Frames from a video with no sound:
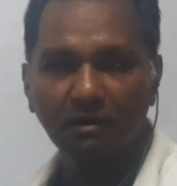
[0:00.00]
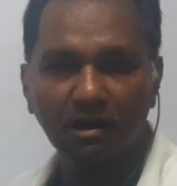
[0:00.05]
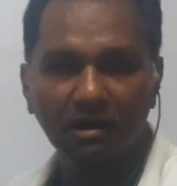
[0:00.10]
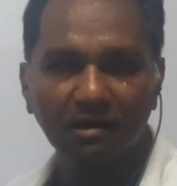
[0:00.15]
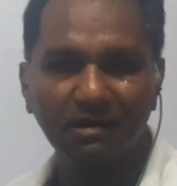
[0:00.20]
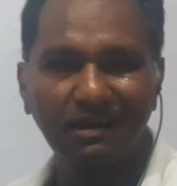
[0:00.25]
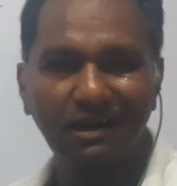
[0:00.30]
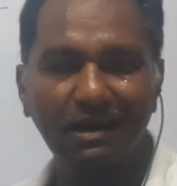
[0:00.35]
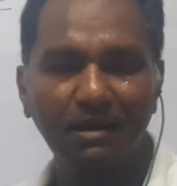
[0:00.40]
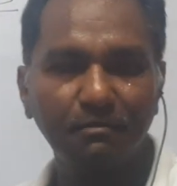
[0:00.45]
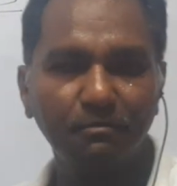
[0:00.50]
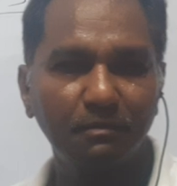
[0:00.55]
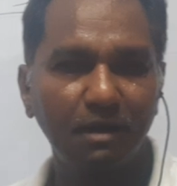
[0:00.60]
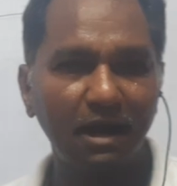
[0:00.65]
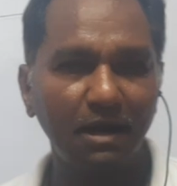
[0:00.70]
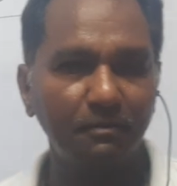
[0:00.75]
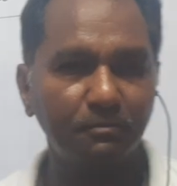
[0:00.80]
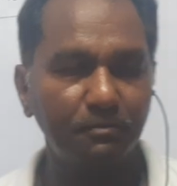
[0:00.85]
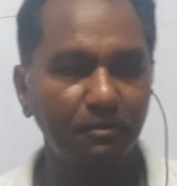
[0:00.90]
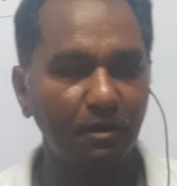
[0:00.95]
or rain
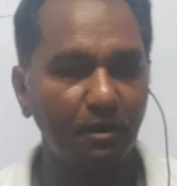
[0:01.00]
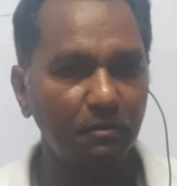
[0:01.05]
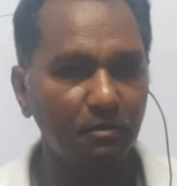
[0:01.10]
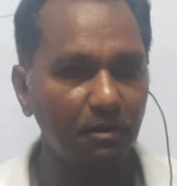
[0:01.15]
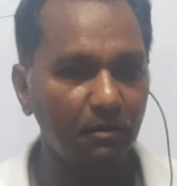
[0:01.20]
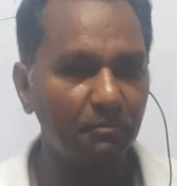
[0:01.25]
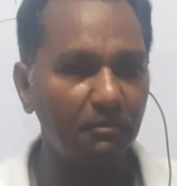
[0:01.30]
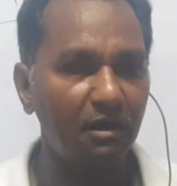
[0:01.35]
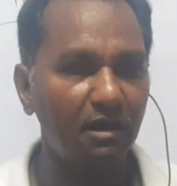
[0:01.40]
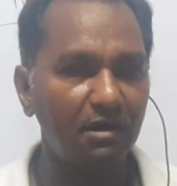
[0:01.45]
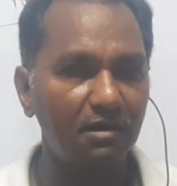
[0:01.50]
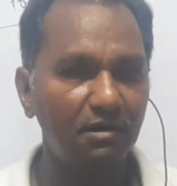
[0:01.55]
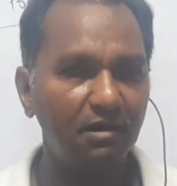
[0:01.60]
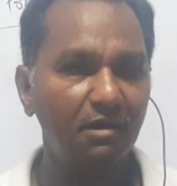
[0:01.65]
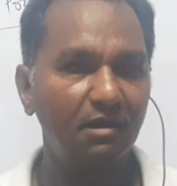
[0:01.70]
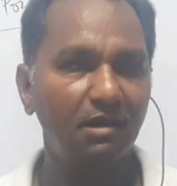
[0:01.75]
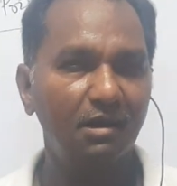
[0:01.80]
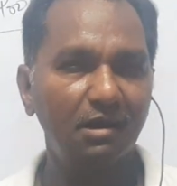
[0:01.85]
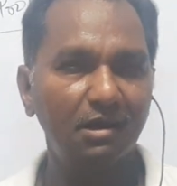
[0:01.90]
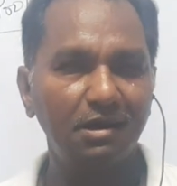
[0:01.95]
man problem or
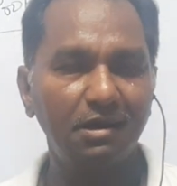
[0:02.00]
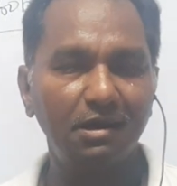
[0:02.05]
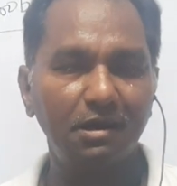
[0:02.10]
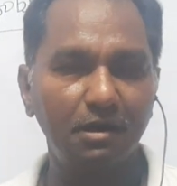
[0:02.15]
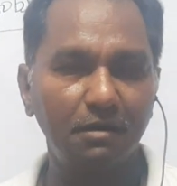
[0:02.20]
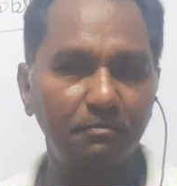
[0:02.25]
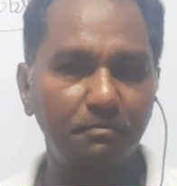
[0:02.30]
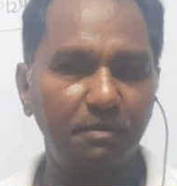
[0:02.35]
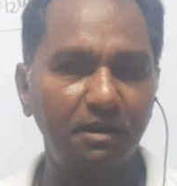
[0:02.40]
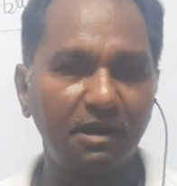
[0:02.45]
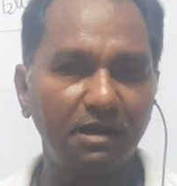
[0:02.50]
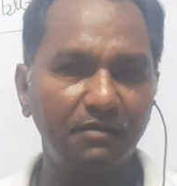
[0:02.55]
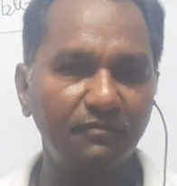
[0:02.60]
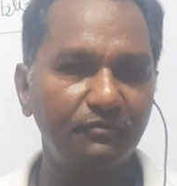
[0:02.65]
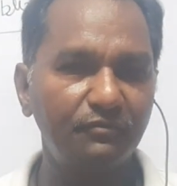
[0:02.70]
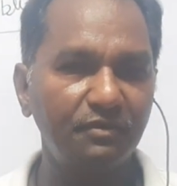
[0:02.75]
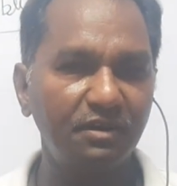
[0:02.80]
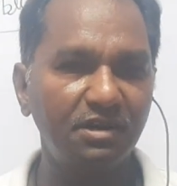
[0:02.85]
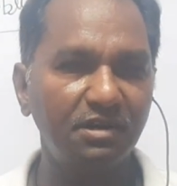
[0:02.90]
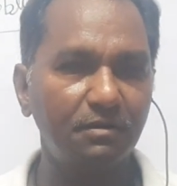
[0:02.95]

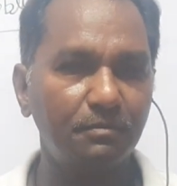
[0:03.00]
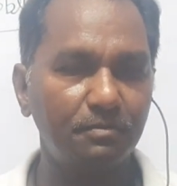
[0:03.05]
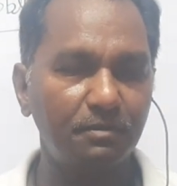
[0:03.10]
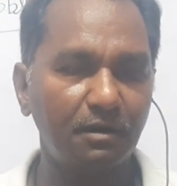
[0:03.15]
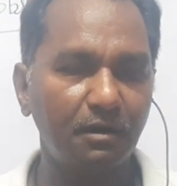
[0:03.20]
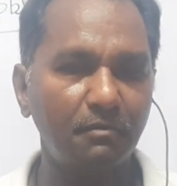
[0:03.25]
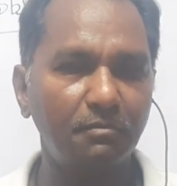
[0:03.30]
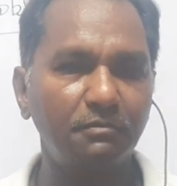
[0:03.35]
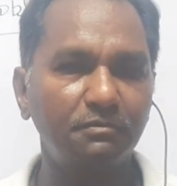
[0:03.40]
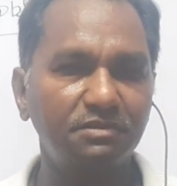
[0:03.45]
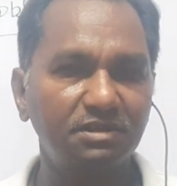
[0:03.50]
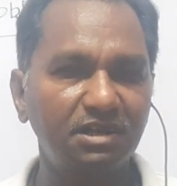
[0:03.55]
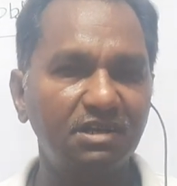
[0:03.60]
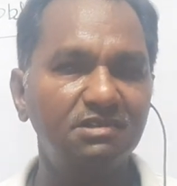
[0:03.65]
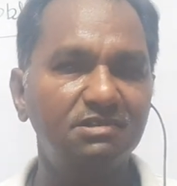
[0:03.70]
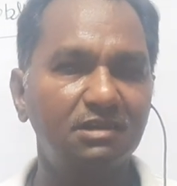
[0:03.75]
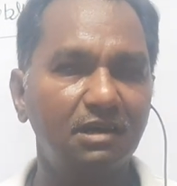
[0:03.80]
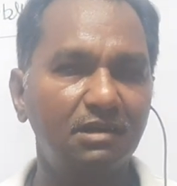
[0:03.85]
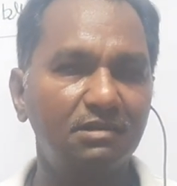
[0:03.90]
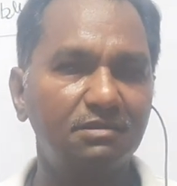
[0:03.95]
airplane wind problem.
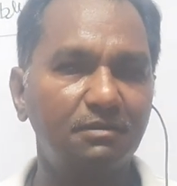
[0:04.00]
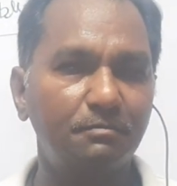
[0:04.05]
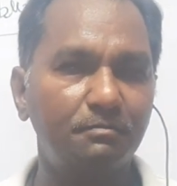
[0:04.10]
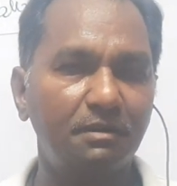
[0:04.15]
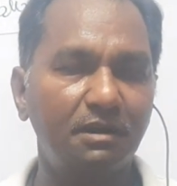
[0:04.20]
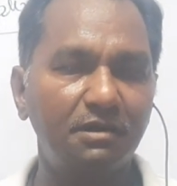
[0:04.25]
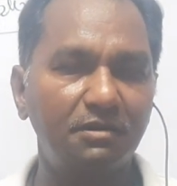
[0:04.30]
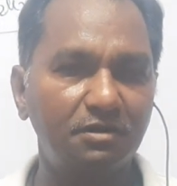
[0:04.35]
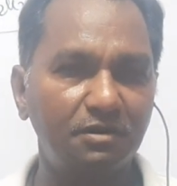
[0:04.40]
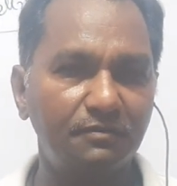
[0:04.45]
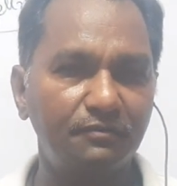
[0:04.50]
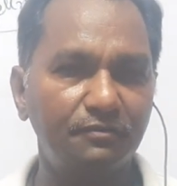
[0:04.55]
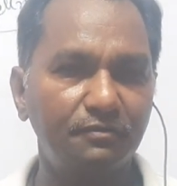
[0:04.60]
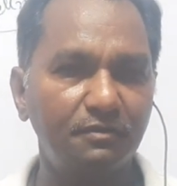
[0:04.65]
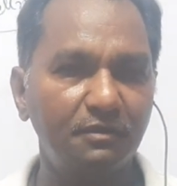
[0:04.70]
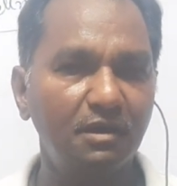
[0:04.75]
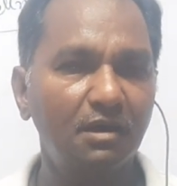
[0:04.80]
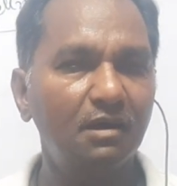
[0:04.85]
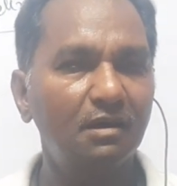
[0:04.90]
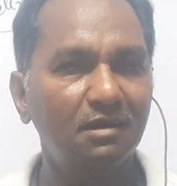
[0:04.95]
These are the part of
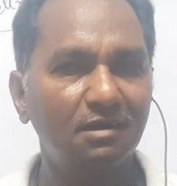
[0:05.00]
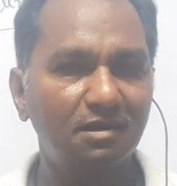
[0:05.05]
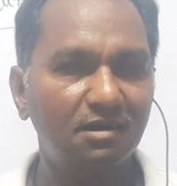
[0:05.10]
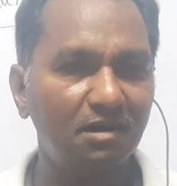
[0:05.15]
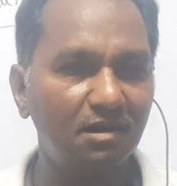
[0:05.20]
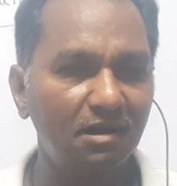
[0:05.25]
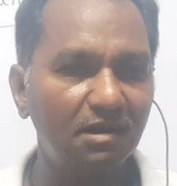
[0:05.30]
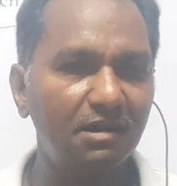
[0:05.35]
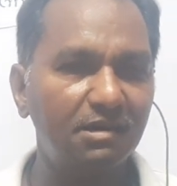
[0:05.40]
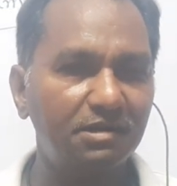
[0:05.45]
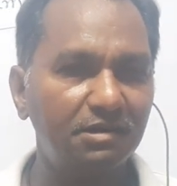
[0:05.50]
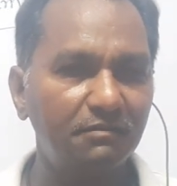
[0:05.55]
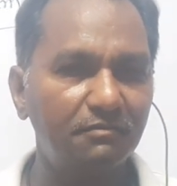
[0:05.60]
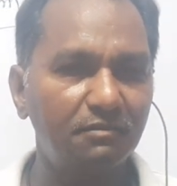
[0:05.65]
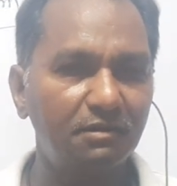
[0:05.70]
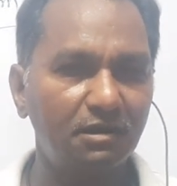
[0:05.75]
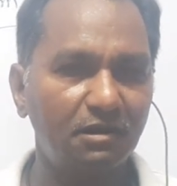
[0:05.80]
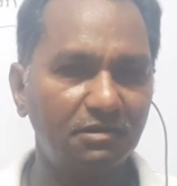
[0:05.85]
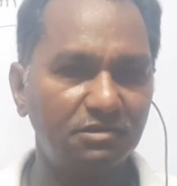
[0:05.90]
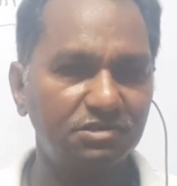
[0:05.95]
relative
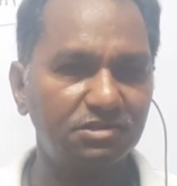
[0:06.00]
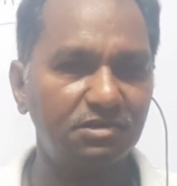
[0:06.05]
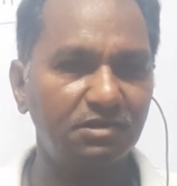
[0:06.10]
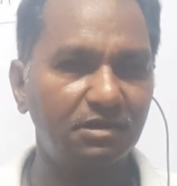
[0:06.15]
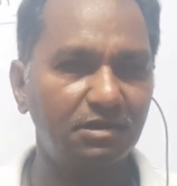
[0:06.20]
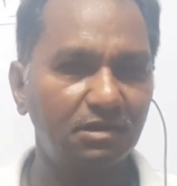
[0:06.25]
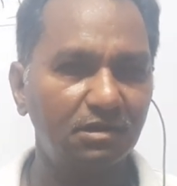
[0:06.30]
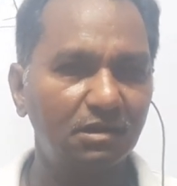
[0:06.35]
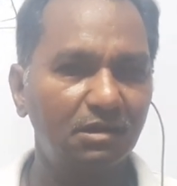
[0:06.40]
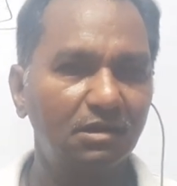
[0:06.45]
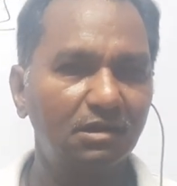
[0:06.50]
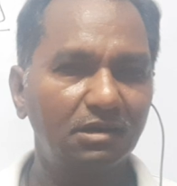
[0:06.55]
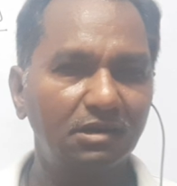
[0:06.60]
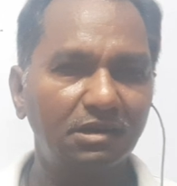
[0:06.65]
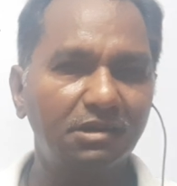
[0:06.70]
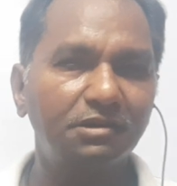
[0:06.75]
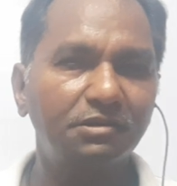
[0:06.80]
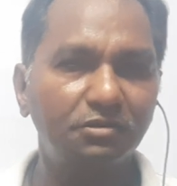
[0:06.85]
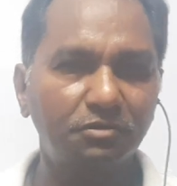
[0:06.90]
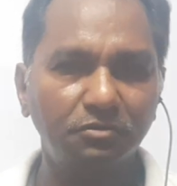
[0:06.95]
velocity
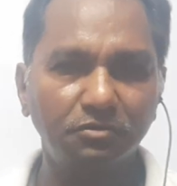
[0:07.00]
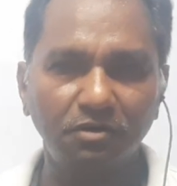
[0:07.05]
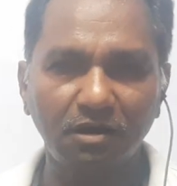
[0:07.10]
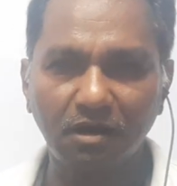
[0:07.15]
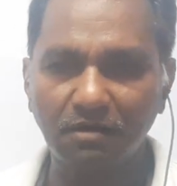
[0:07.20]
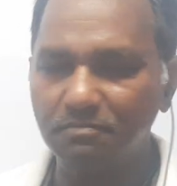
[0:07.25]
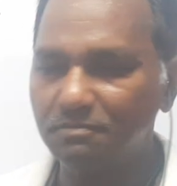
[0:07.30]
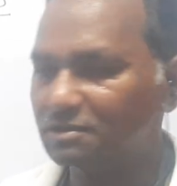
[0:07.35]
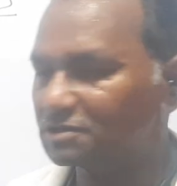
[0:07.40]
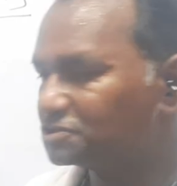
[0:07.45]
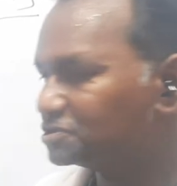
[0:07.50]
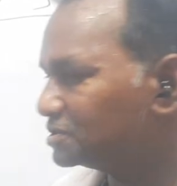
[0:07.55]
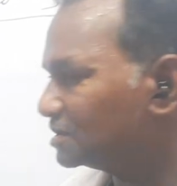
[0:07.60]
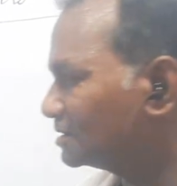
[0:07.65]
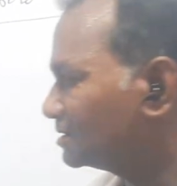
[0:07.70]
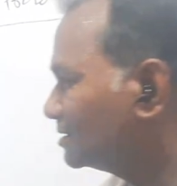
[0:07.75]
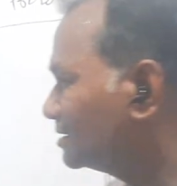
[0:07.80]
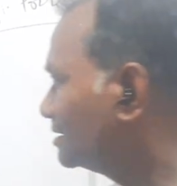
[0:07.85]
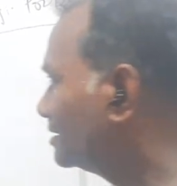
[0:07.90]
in two dimension.